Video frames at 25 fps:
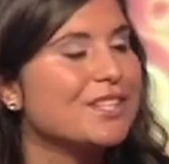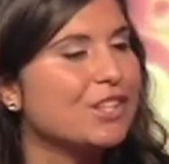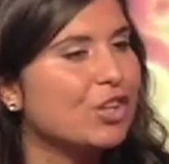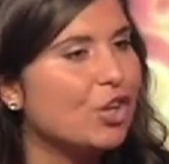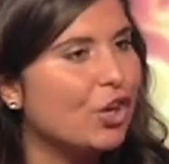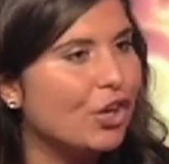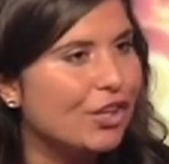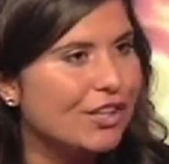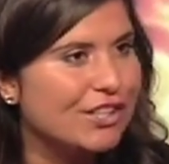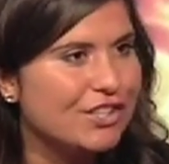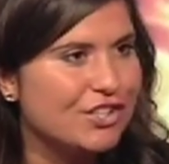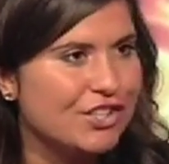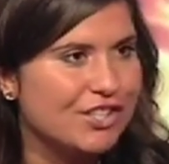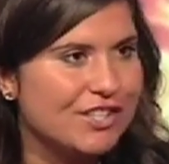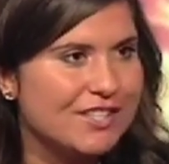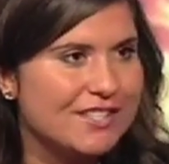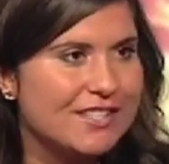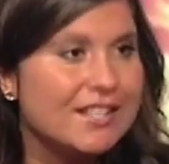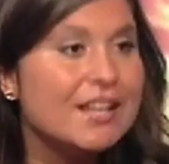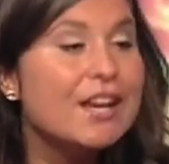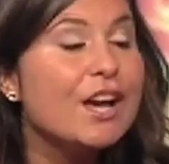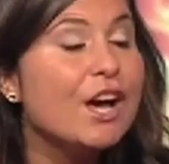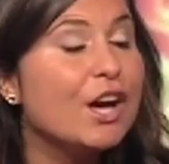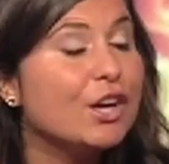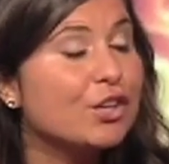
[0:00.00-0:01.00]
and
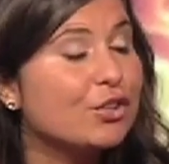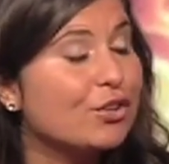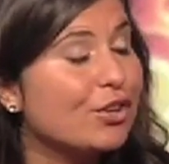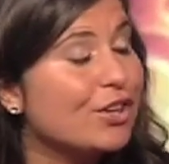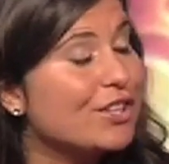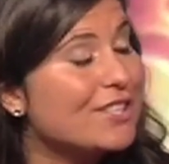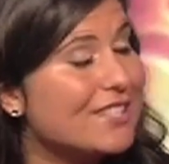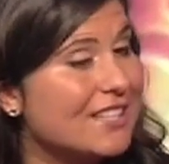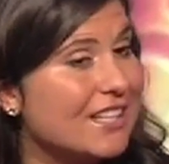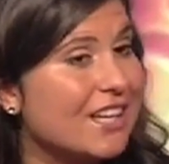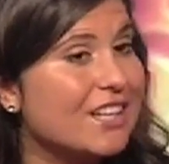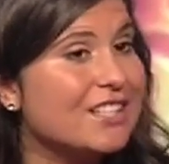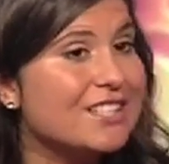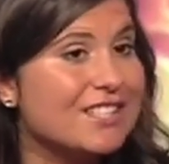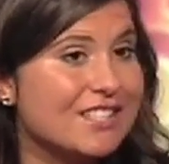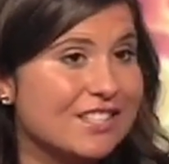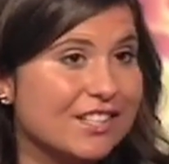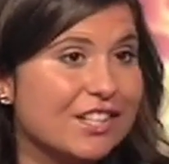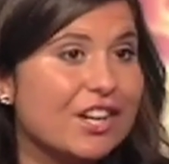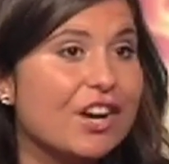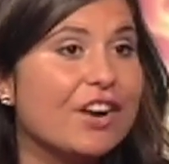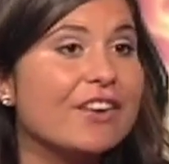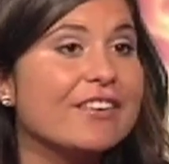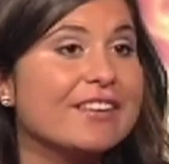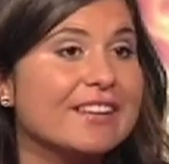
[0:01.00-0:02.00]
colleges across
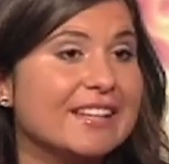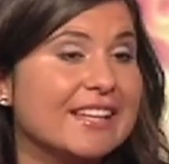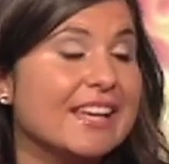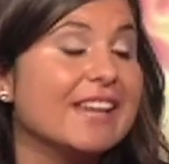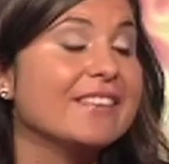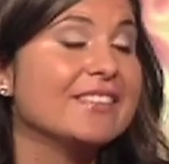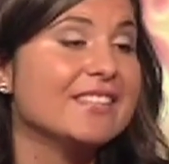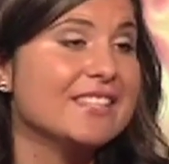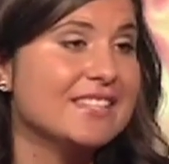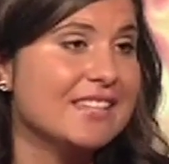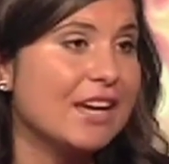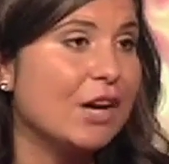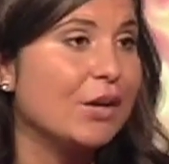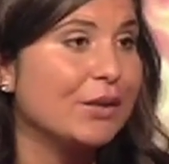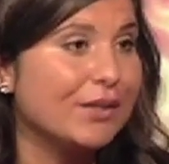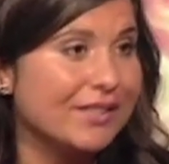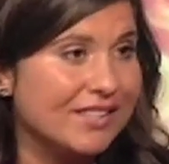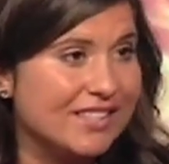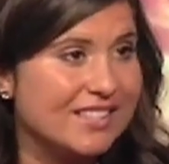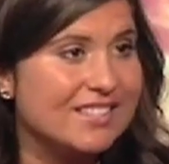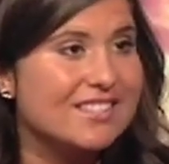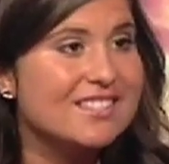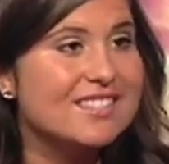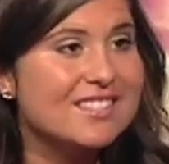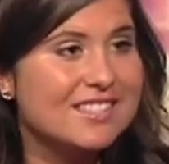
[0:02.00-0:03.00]
London currently and the South
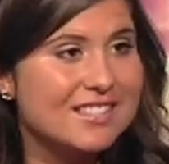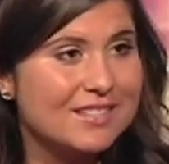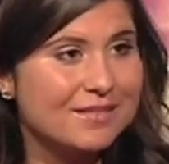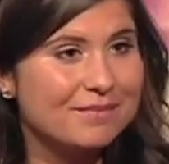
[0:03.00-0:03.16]
East.